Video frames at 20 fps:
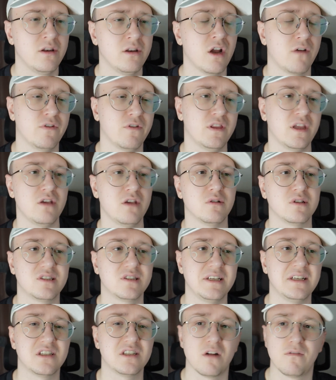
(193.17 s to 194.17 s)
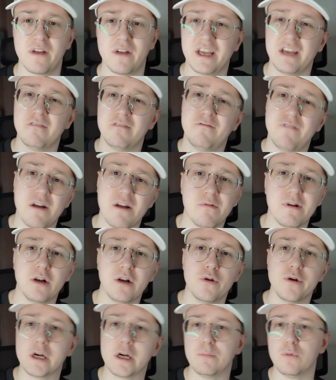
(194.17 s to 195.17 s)
nothing that you'd see stuff like in Fenry
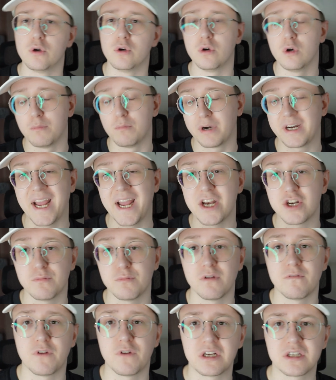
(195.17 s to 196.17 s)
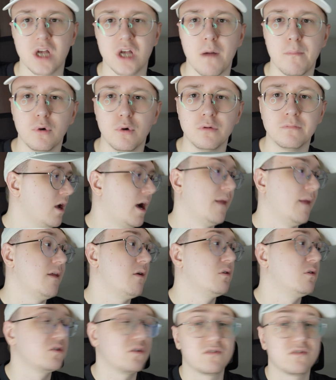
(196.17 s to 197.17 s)
Lugamon or Brigademon, for example. And
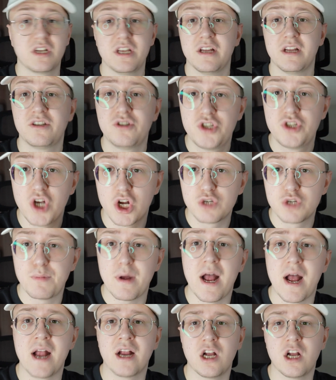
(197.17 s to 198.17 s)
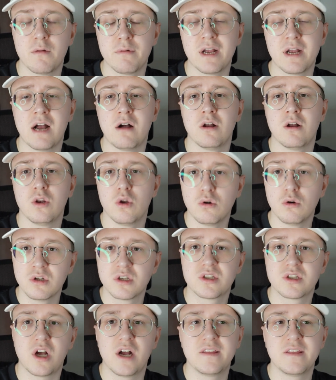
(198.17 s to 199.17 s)
there is obviously a Judge Pack coming out
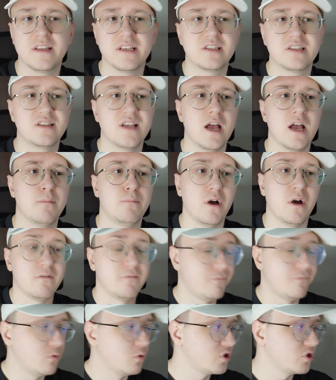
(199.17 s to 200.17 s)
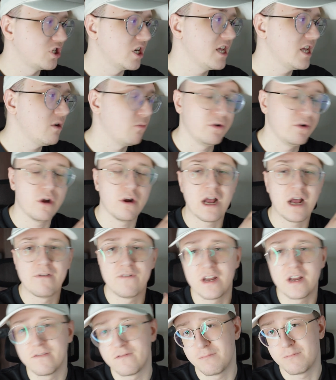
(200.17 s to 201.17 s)
alongside this set, but unfortunately, we don't have
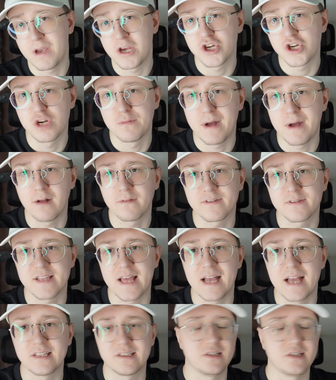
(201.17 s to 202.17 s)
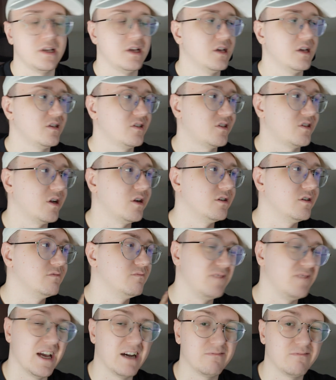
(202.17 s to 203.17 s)
any information about that. So
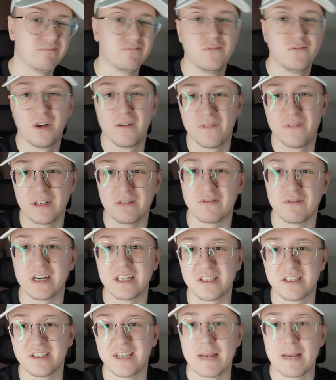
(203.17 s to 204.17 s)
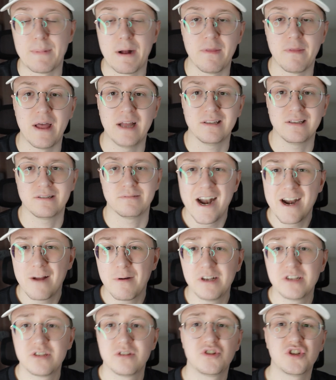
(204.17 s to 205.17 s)
yeah, nothing really to say about that.
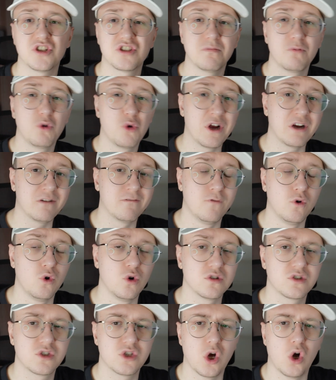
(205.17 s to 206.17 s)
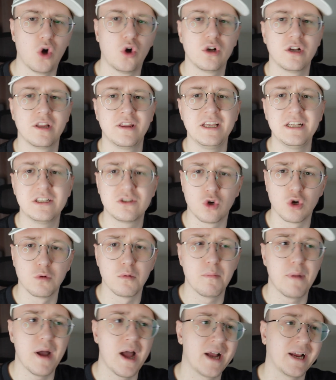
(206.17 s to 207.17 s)
Anyways, just some quick thoughts on the
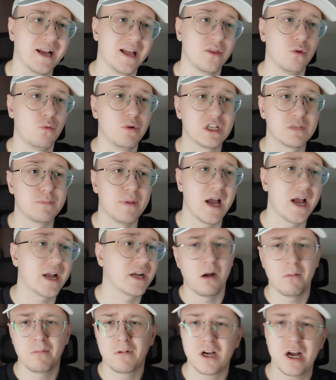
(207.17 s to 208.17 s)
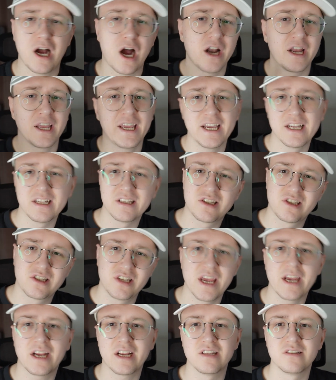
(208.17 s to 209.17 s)
tournament pack and the Winners Pack. I'm kind of getting
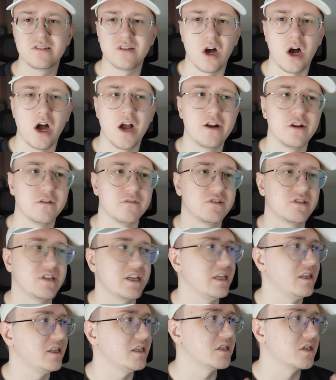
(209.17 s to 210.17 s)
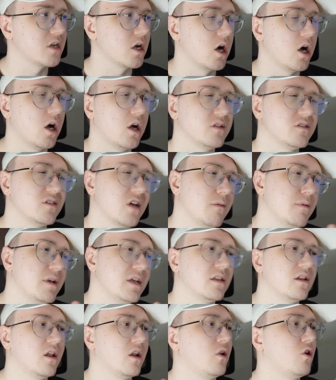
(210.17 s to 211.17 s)
sick and tired of seeing these cards. I
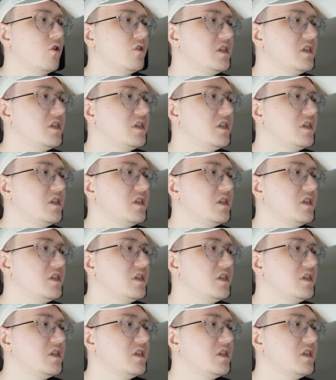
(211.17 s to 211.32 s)
mean, a lot of